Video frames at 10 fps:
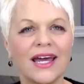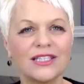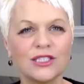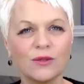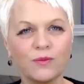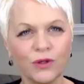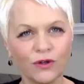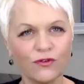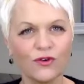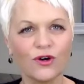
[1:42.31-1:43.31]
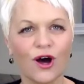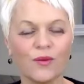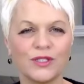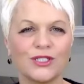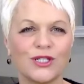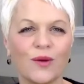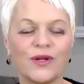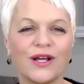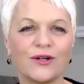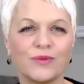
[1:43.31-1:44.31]
It's the beautiful common
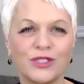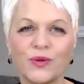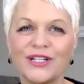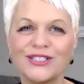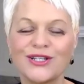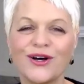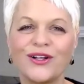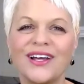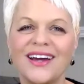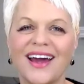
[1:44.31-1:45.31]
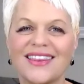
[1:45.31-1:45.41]
denominator between us all,